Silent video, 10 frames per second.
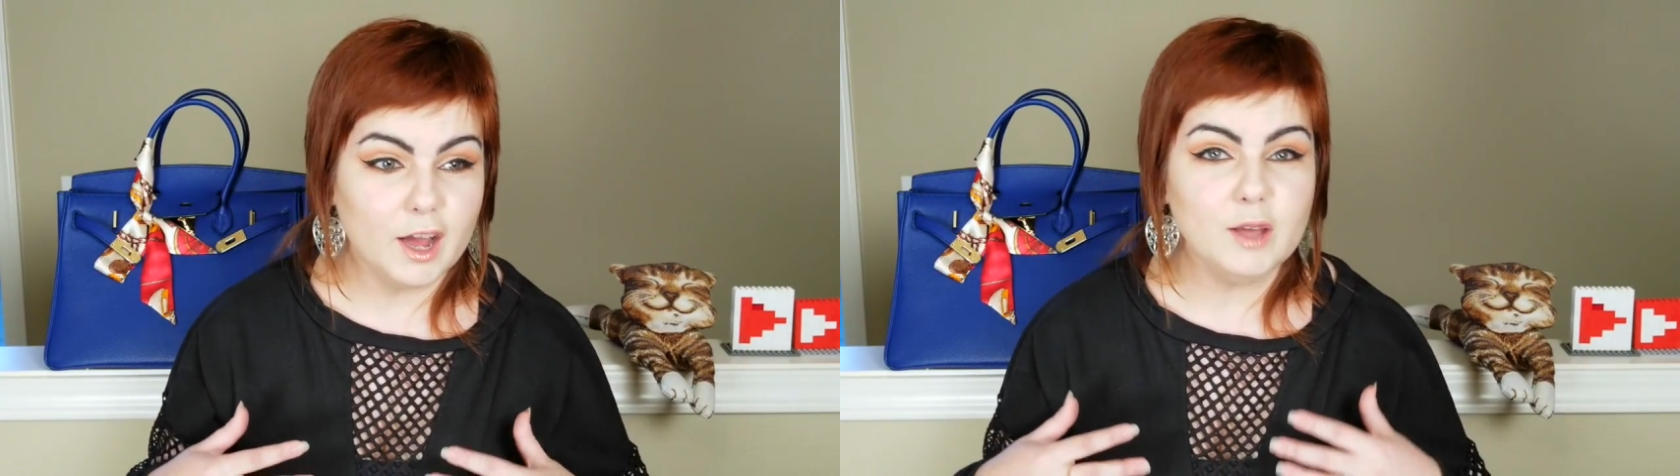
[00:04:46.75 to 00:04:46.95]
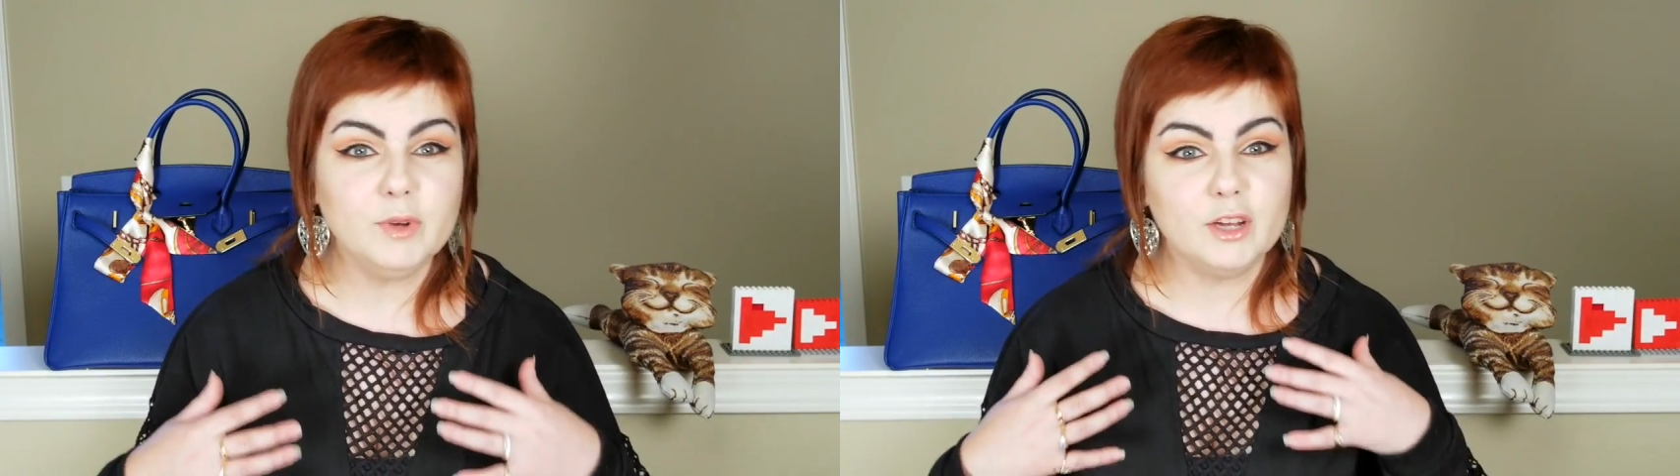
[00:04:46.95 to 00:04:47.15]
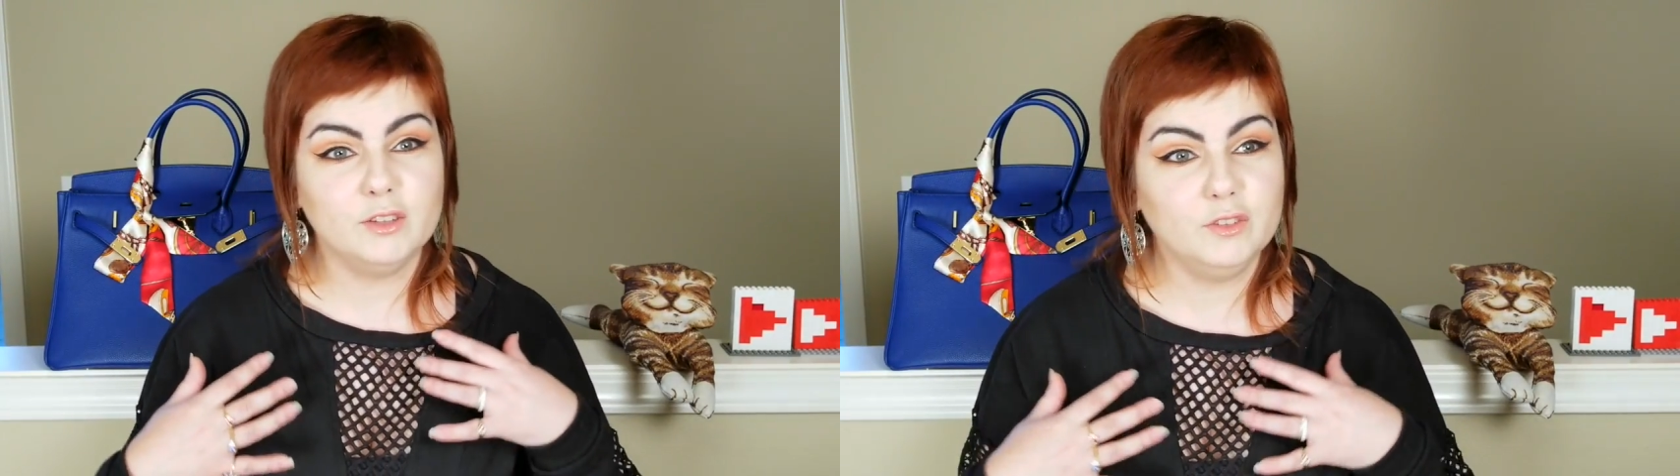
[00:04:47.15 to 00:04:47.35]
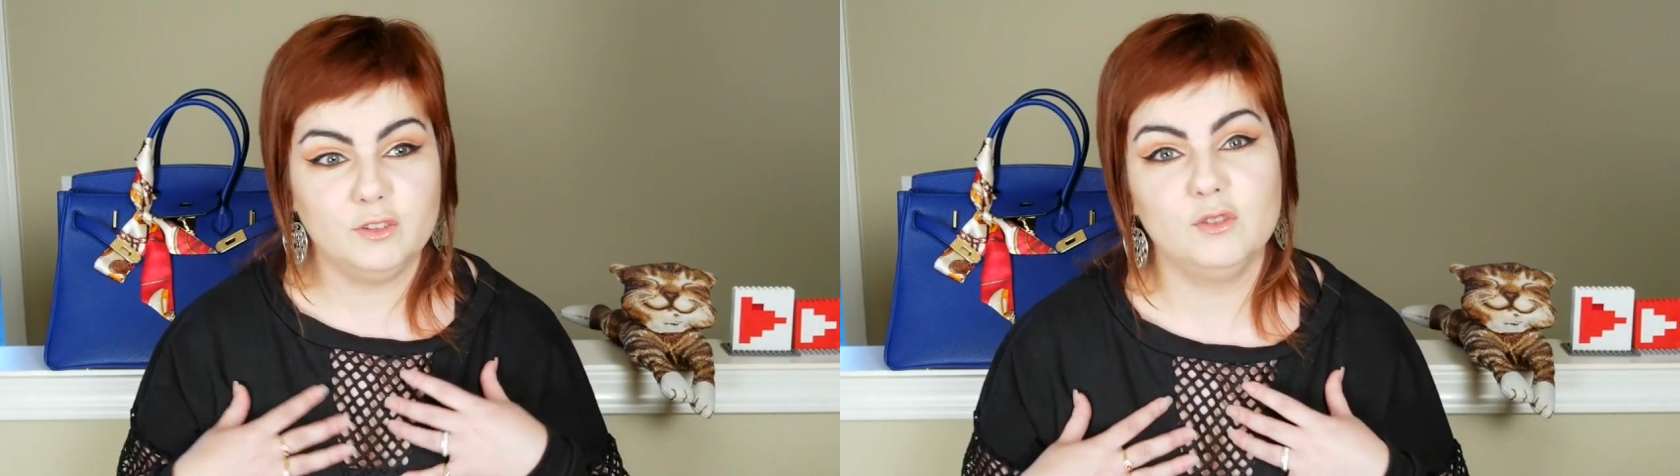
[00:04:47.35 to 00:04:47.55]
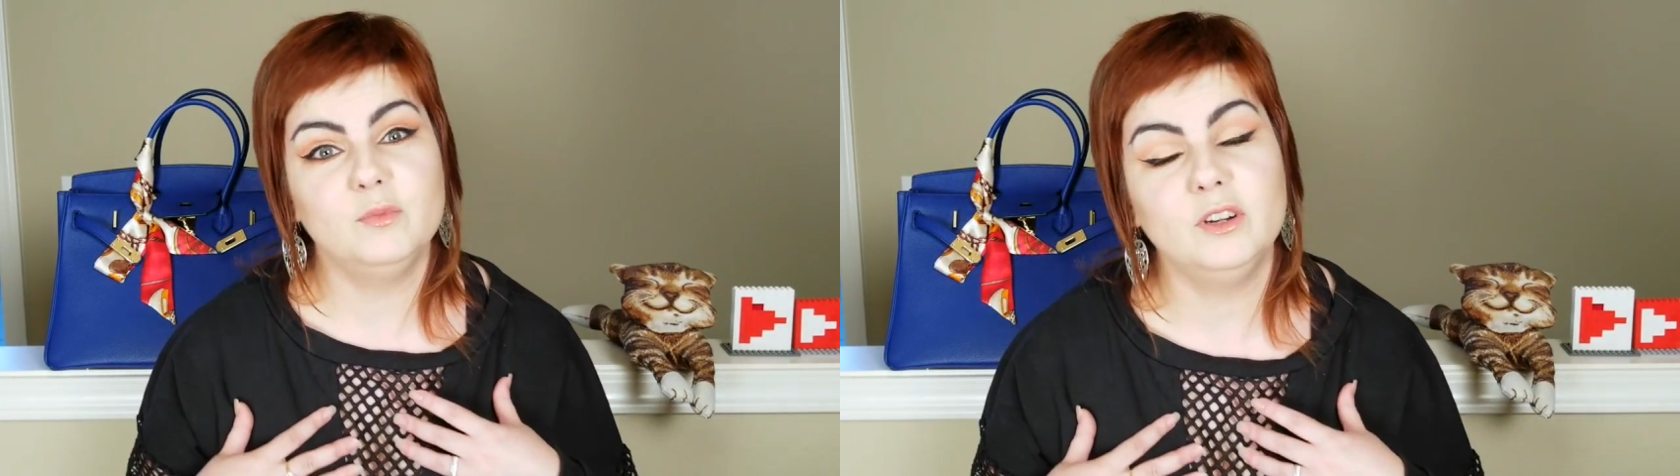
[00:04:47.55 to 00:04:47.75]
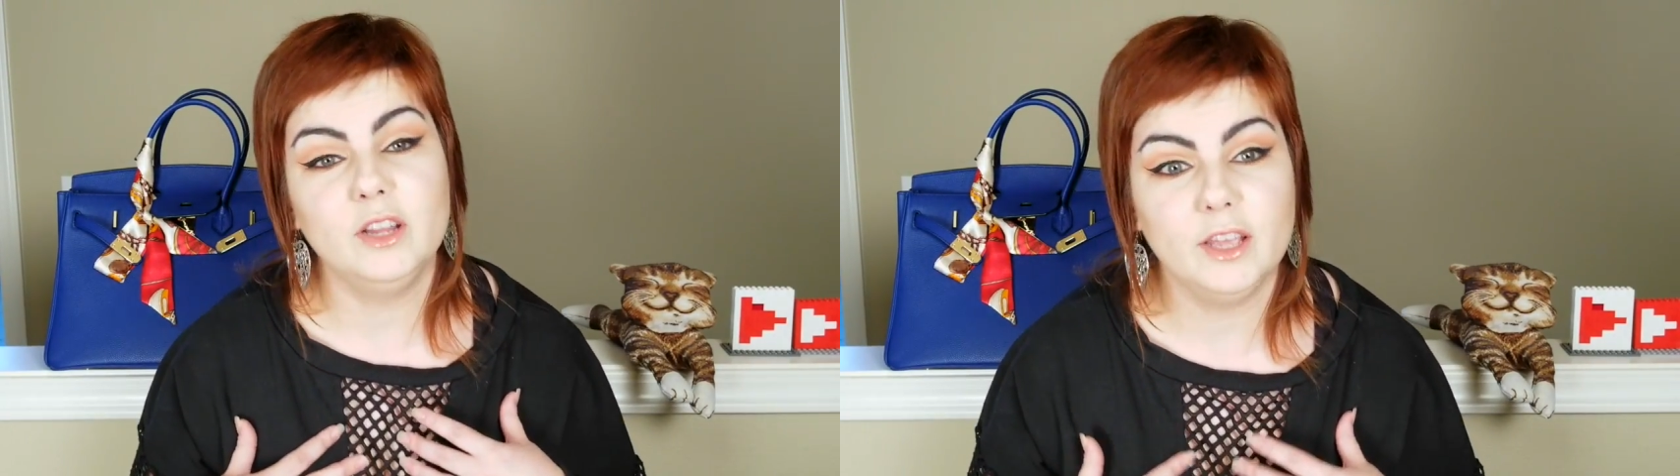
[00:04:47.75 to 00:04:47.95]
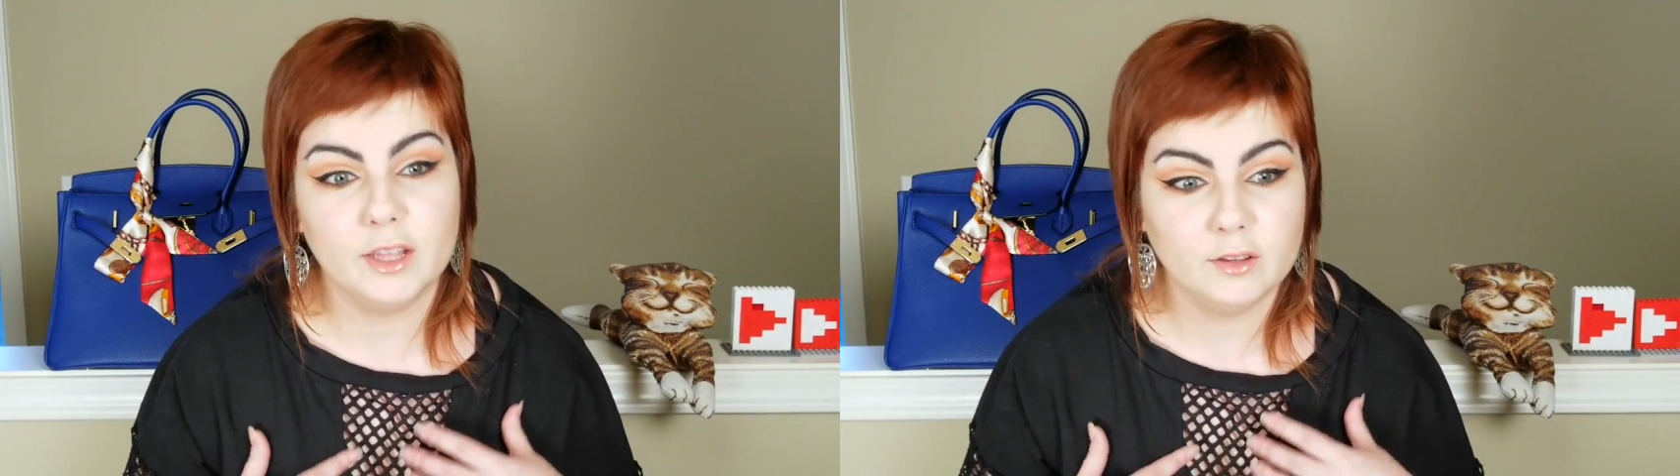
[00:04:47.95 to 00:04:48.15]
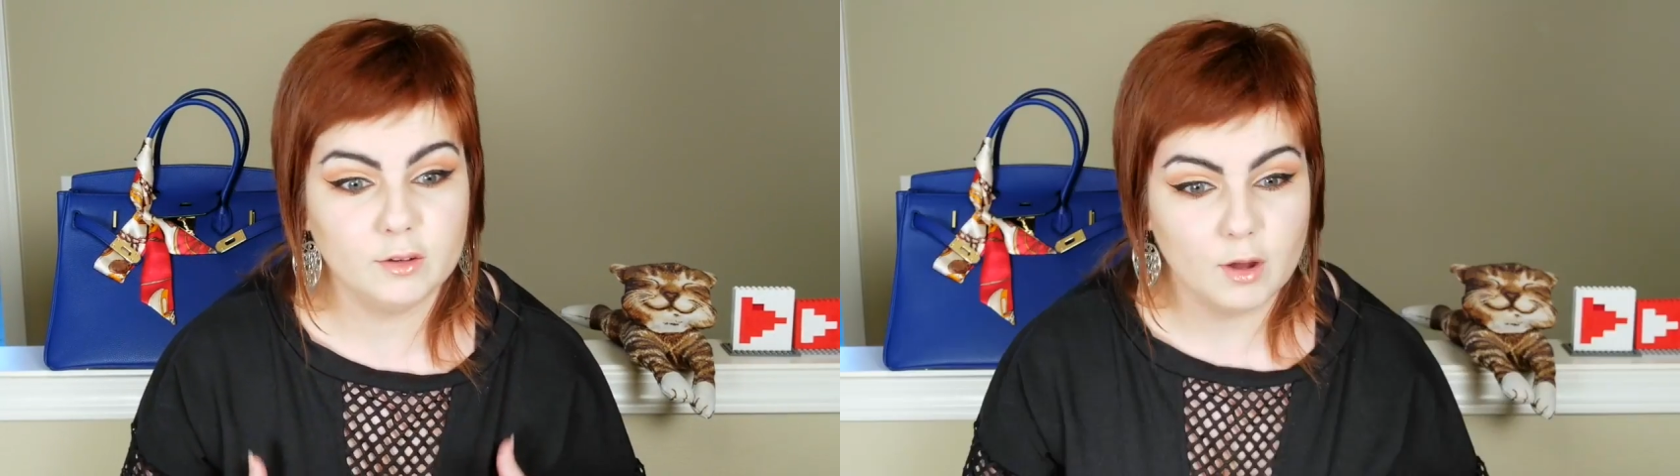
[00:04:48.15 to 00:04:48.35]
I'm a consumer
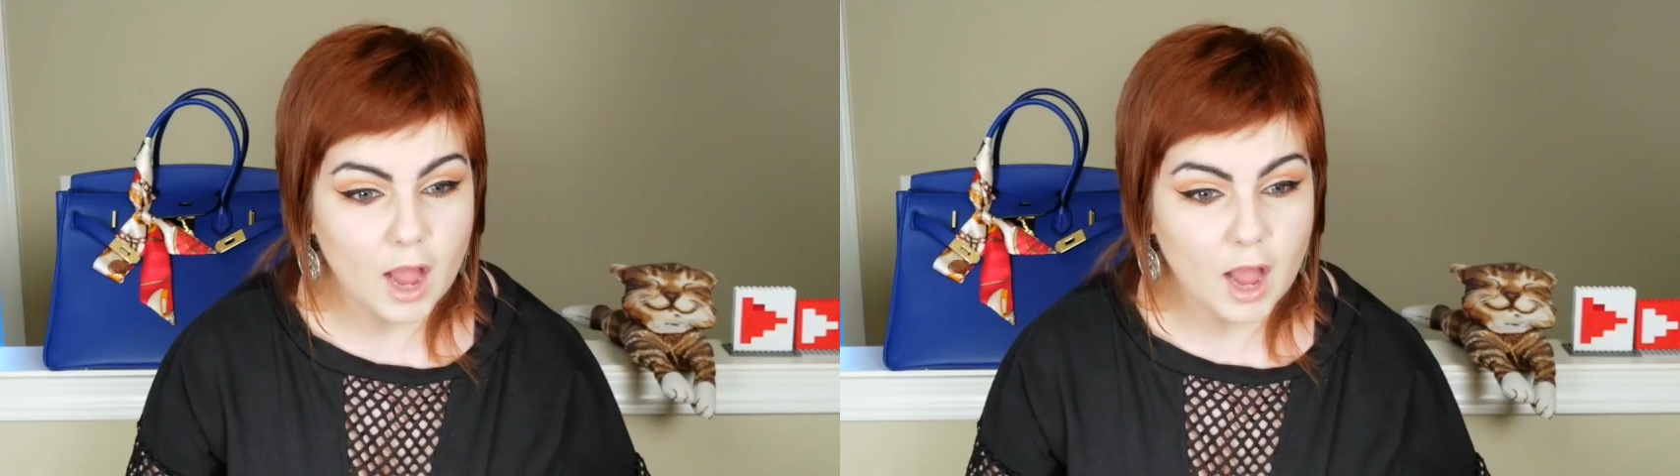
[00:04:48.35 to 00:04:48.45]
and